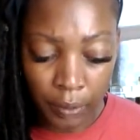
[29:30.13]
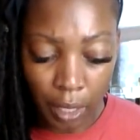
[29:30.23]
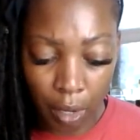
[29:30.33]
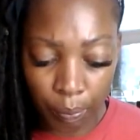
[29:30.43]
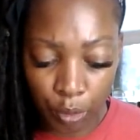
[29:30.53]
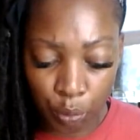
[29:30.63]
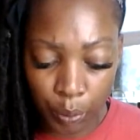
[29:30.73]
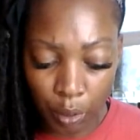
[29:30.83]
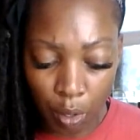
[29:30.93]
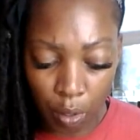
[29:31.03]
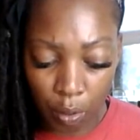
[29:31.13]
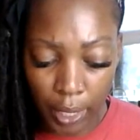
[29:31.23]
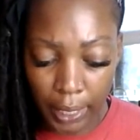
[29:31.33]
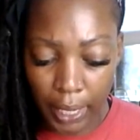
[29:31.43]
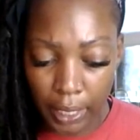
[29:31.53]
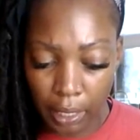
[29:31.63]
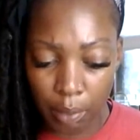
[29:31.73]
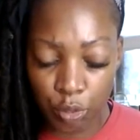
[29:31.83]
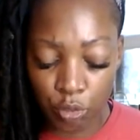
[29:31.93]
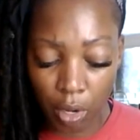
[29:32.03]
um, through it all and they
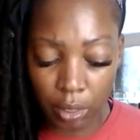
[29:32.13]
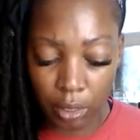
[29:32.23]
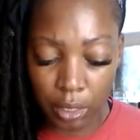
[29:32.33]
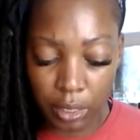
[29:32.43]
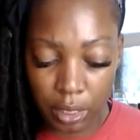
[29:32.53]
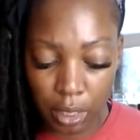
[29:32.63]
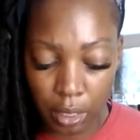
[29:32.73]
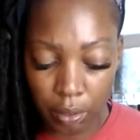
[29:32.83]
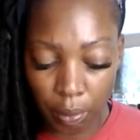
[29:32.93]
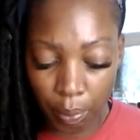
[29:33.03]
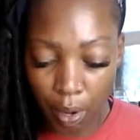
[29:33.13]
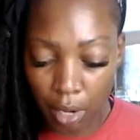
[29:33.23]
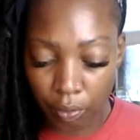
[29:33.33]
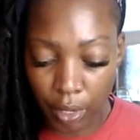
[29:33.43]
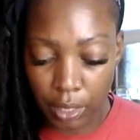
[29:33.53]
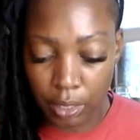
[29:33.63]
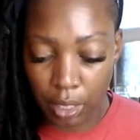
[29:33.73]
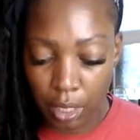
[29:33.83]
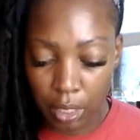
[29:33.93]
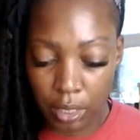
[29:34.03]
keep struggling to see the progress
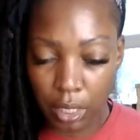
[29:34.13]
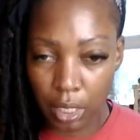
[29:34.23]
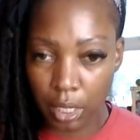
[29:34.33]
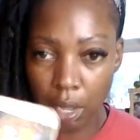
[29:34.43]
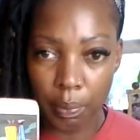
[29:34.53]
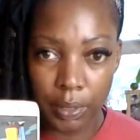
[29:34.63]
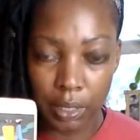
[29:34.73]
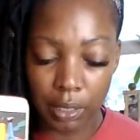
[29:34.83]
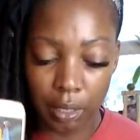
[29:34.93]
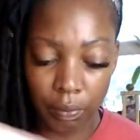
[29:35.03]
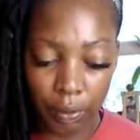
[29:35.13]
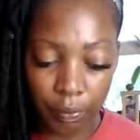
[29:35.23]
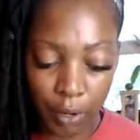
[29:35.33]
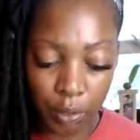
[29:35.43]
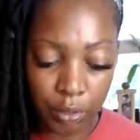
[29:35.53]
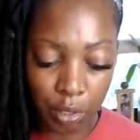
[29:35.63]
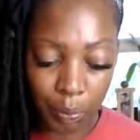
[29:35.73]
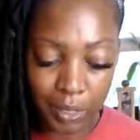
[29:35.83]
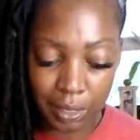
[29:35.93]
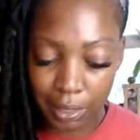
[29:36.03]
ten of cups is in a reverse so
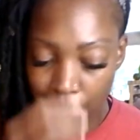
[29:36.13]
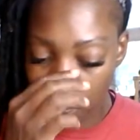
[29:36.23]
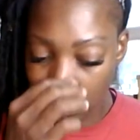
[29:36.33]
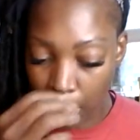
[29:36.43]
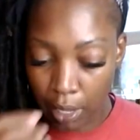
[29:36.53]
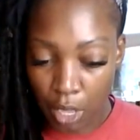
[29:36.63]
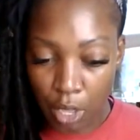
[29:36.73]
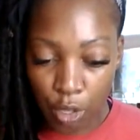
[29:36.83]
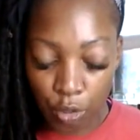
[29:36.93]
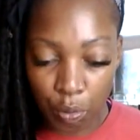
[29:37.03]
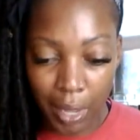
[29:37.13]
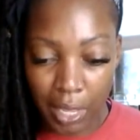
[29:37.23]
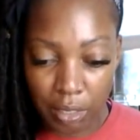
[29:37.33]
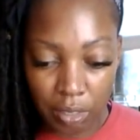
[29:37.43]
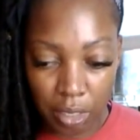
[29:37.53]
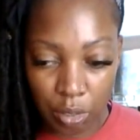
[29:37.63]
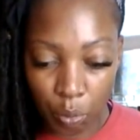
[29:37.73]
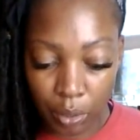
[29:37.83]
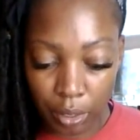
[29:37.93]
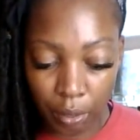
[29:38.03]
it just seems like you guys are just
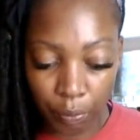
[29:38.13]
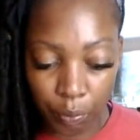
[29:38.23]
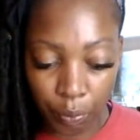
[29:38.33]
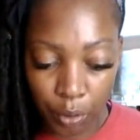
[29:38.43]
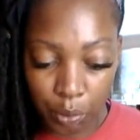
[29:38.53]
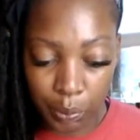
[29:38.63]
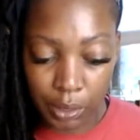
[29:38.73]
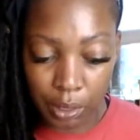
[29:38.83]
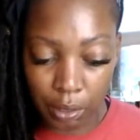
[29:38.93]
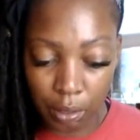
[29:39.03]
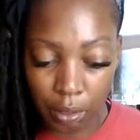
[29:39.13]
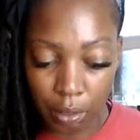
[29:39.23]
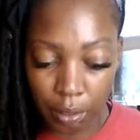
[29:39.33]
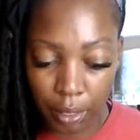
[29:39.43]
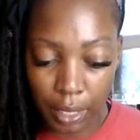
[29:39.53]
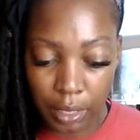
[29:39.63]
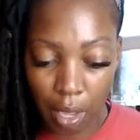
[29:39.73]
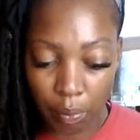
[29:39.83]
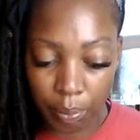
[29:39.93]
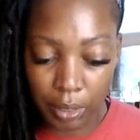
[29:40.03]
on a different frequency that's
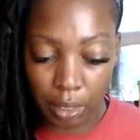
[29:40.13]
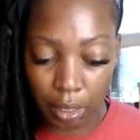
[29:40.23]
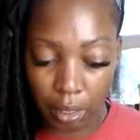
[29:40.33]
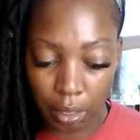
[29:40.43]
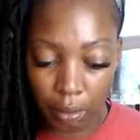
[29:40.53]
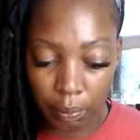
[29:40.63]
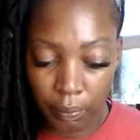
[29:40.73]
how i'm seeing it